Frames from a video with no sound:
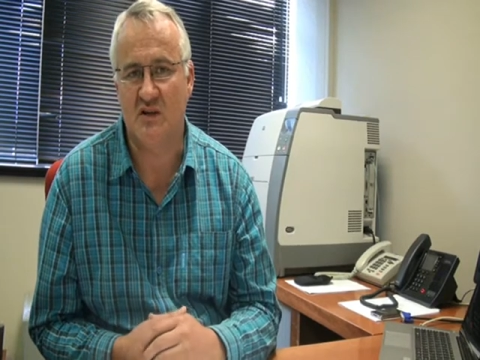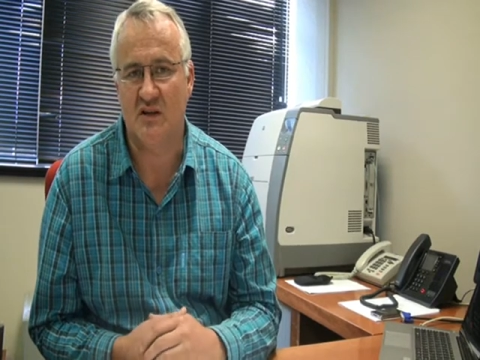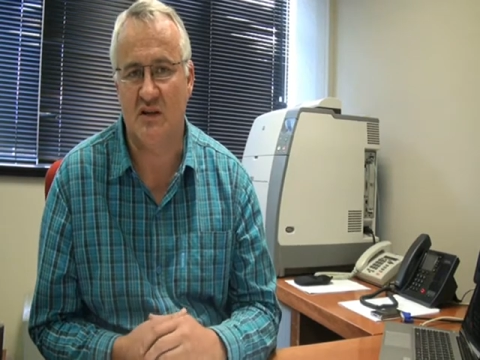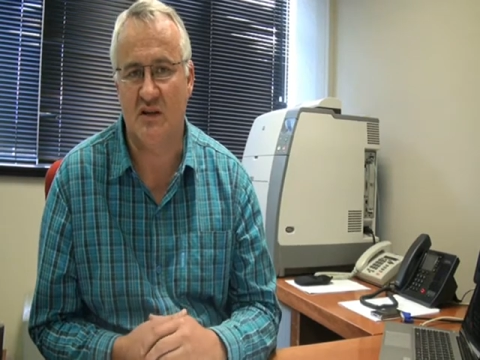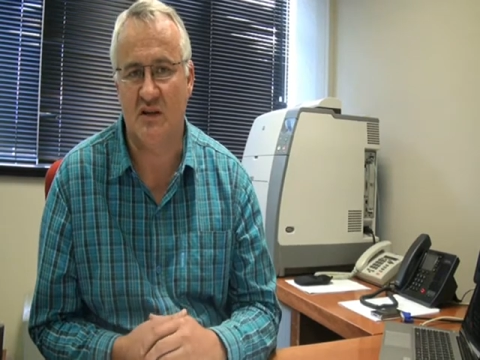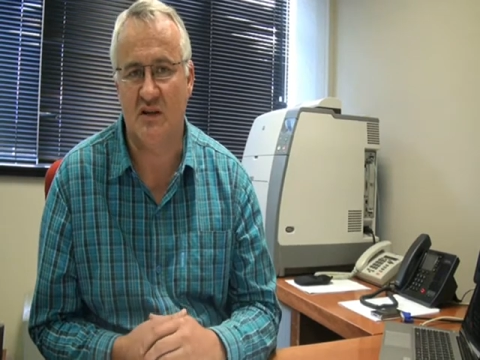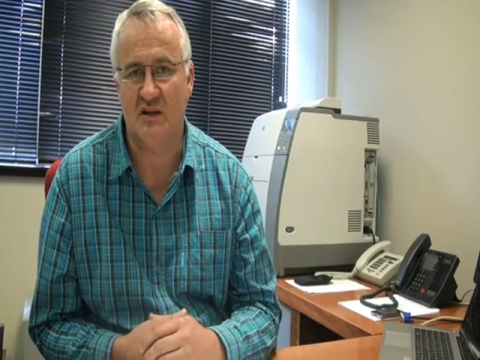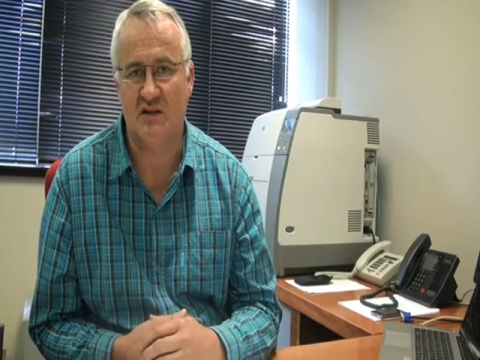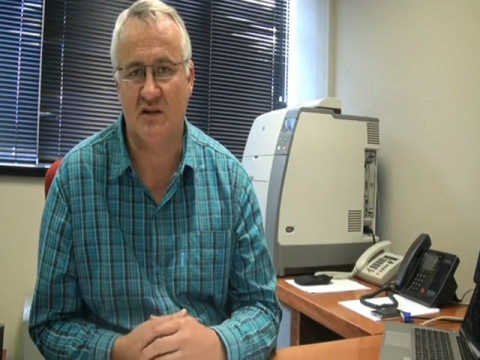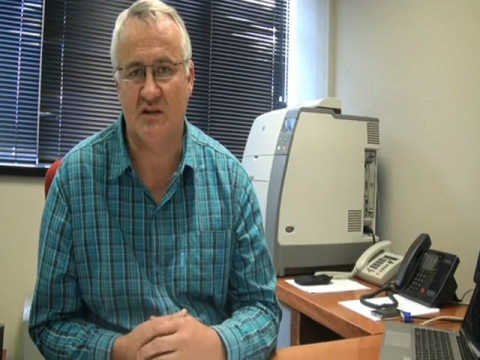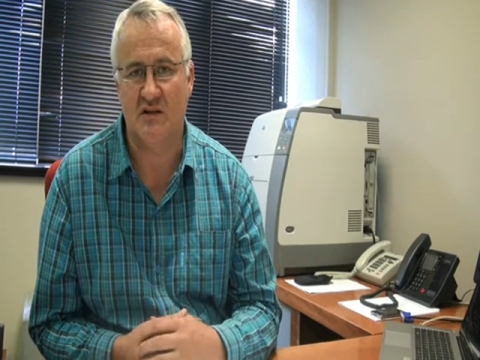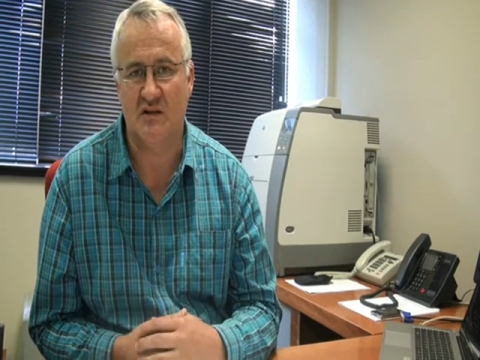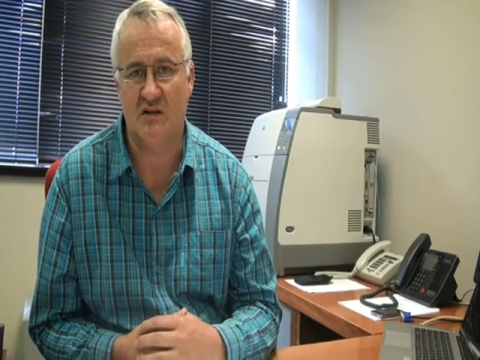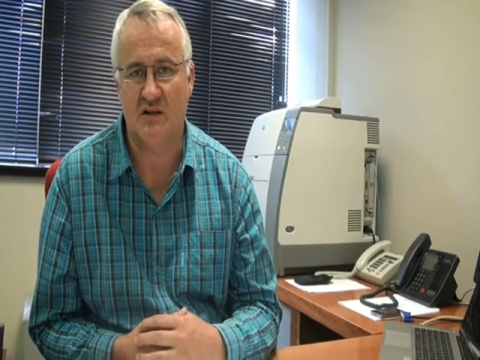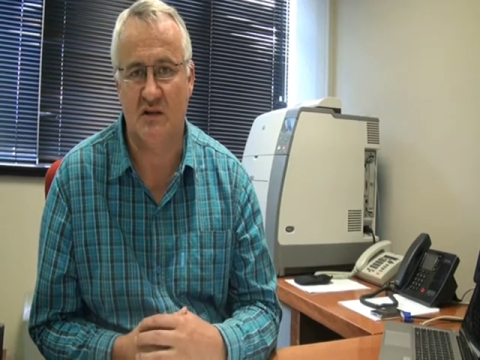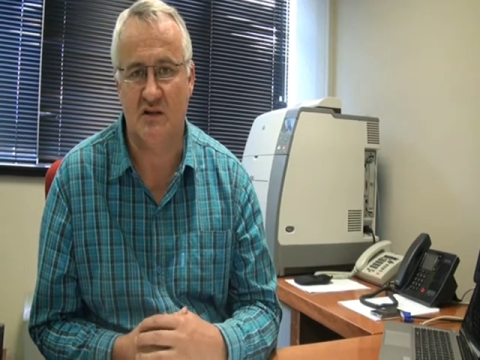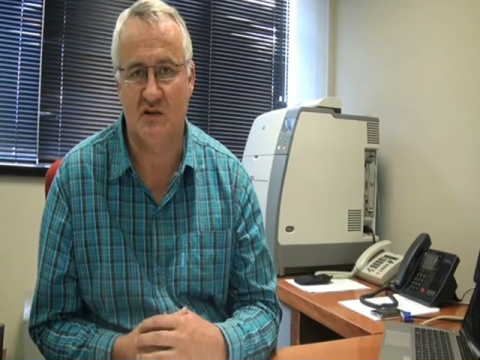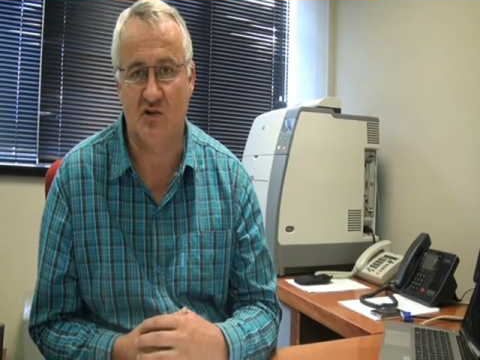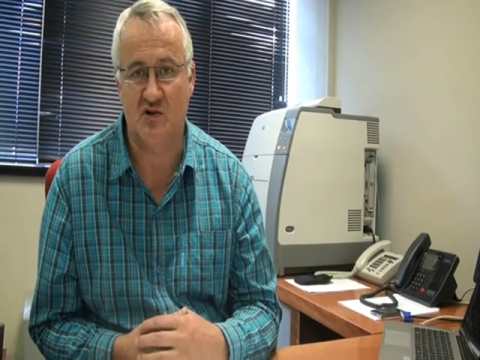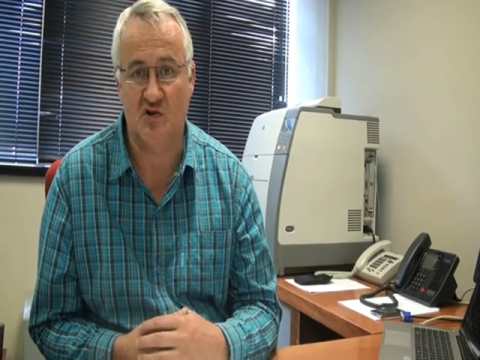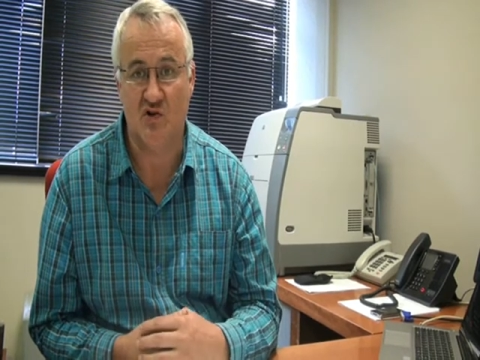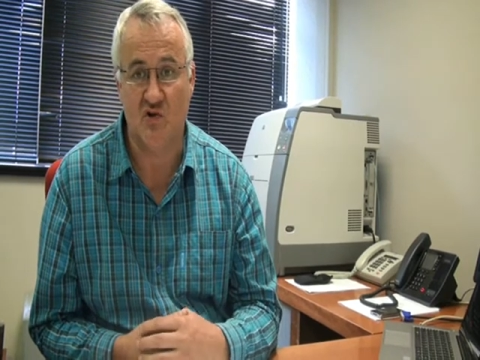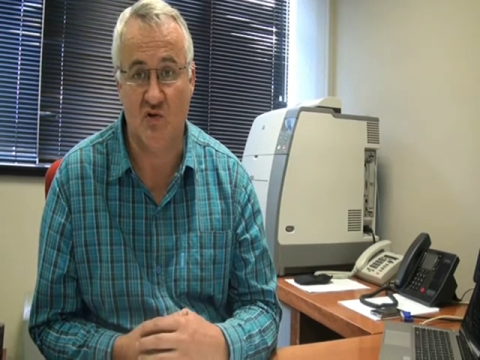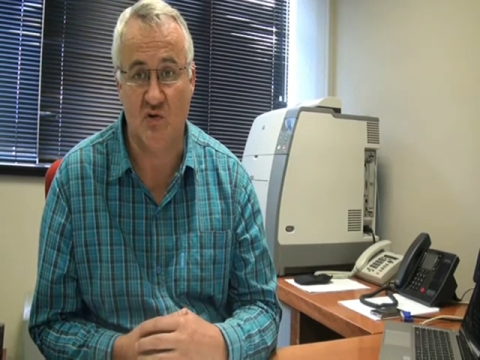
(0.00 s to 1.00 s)
Connection
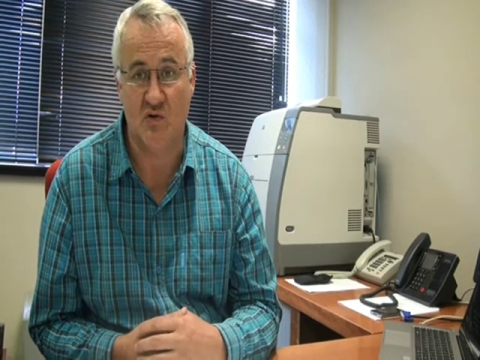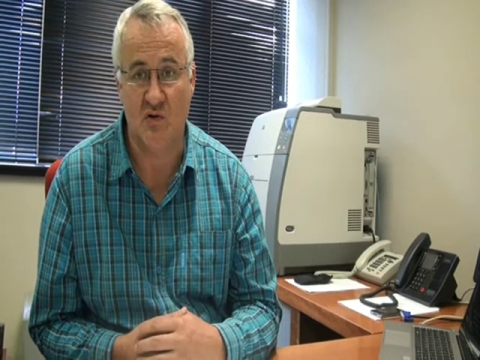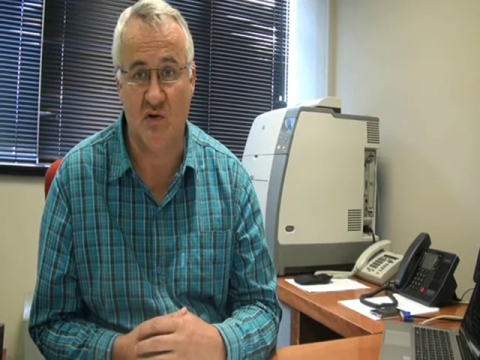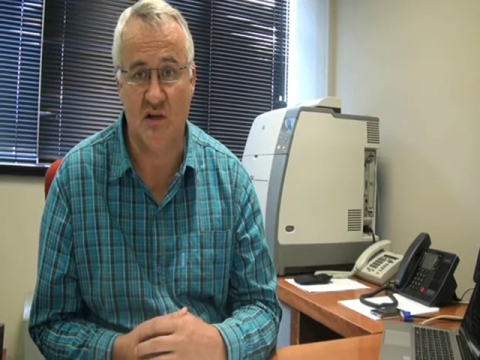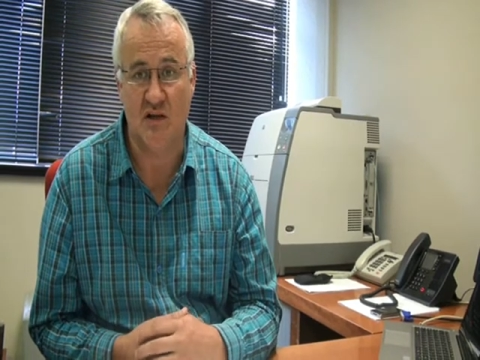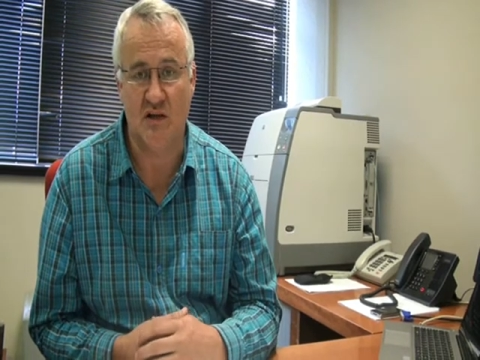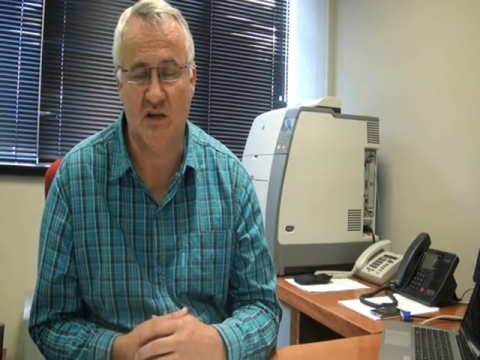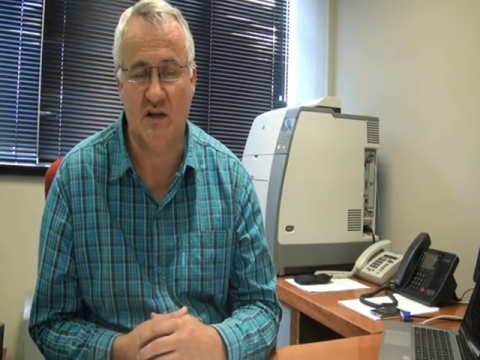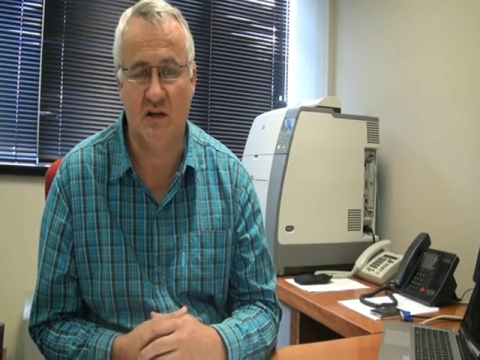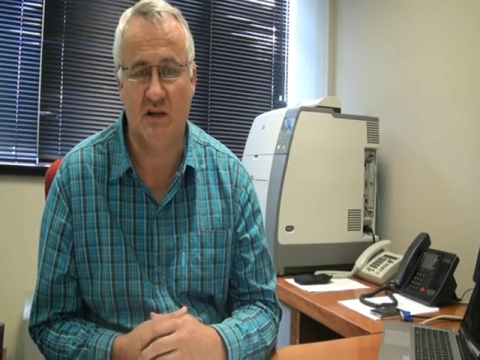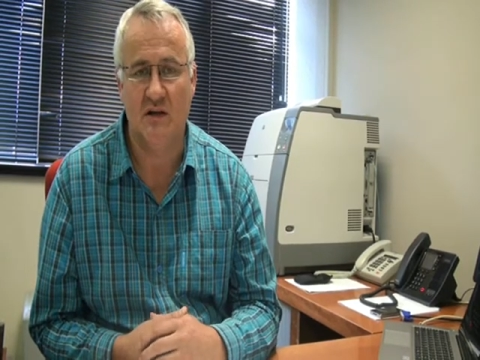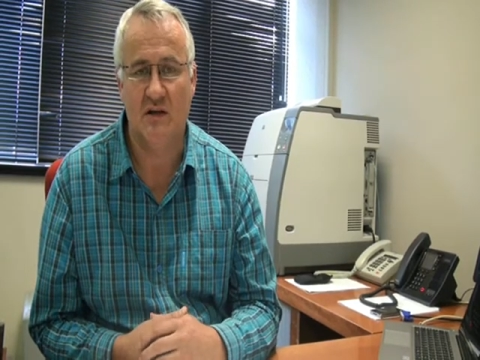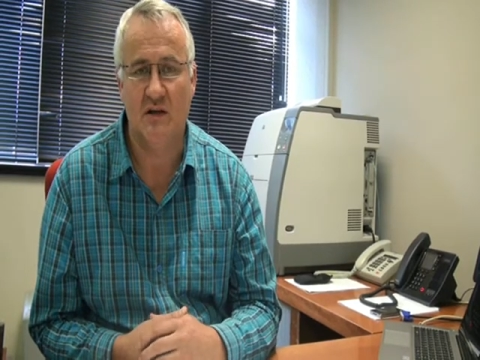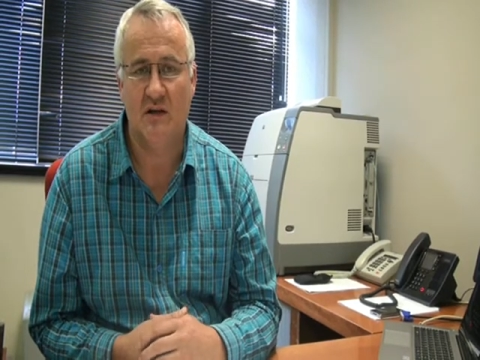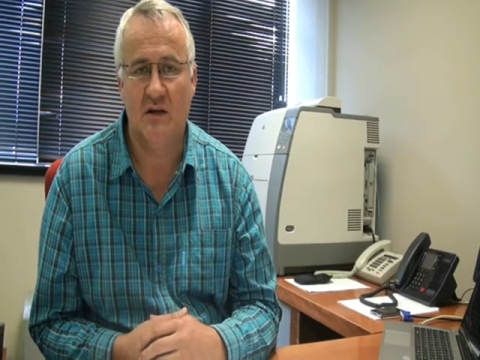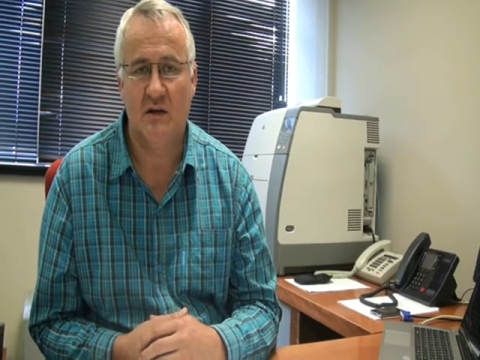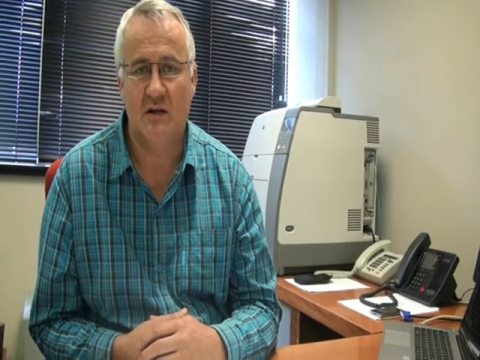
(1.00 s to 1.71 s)
that truly